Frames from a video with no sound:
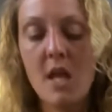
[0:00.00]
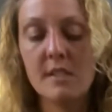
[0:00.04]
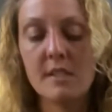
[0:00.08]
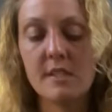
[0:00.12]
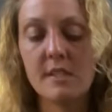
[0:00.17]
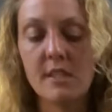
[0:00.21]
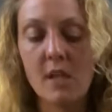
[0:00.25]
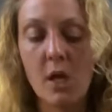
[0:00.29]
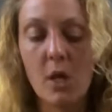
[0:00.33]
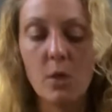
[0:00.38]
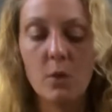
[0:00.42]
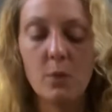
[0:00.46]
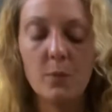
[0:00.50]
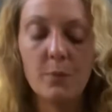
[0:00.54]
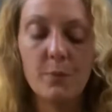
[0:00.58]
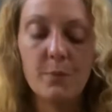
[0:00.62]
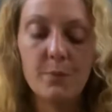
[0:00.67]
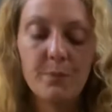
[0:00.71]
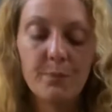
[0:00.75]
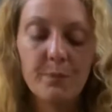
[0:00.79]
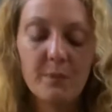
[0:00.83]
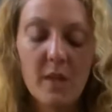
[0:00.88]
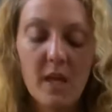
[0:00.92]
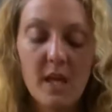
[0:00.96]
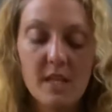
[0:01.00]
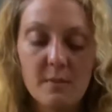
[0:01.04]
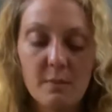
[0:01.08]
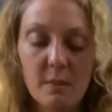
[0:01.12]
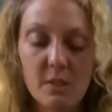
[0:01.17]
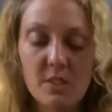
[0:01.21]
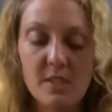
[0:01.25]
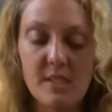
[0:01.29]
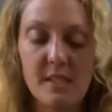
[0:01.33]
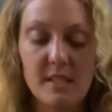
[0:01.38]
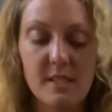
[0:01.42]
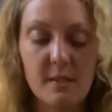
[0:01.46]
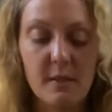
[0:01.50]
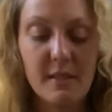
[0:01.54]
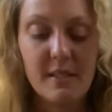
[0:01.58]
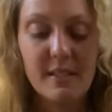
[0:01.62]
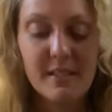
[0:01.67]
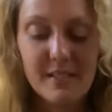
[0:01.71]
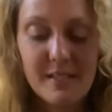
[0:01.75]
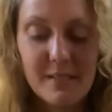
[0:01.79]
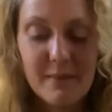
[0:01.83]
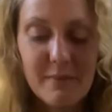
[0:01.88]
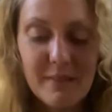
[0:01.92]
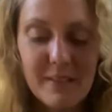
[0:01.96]
So as much as
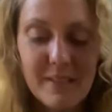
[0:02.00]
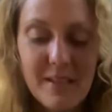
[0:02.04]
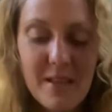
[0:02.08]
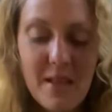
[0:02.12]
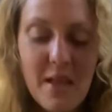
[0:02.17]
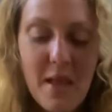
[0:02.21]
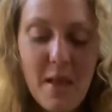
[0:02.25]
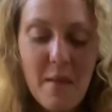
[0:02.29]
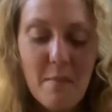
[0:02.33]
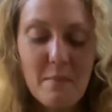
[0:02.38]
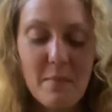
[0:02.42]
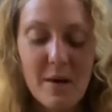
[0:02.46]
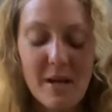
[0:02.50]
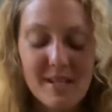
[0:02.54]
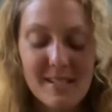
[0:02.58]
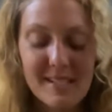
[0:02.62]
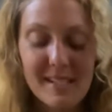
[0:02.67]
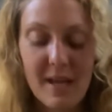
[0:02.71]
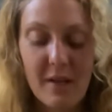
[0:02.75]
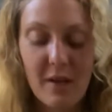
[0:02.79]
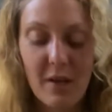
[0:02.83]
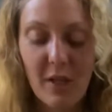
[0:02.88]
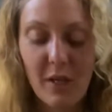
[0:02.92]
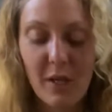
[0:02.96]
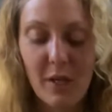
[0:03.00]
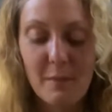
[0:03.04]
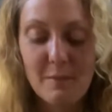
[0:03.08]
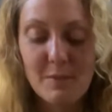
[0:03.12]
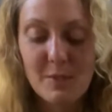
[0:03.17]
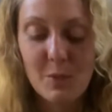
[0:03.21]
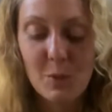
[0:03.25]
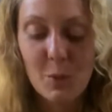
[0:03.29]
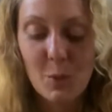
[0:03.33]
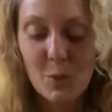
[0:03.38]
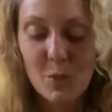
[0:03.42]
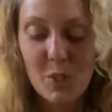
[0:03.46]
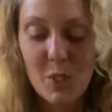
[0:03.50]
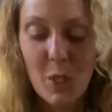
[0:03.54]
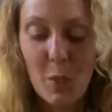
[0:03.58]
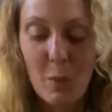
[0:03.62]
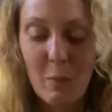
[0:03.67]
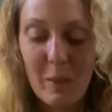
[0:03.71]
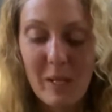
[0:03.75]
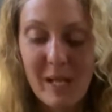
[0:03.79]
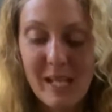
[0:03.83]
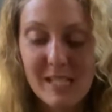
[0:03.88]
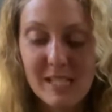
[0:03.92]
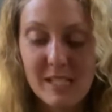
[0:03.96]
this might sound like I'm scolding you,
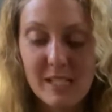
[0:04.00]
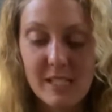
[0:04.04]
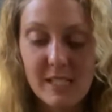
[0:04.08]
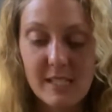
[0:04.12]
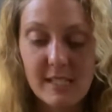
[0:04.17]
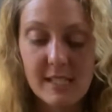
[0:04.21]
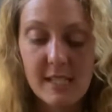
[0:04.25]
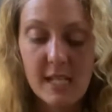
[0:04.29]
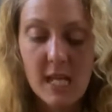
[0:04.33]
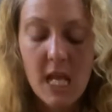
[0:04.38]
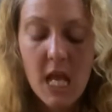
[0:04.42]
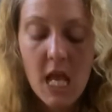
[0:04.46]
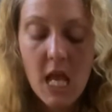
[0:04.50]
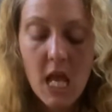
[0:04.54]
but it's just,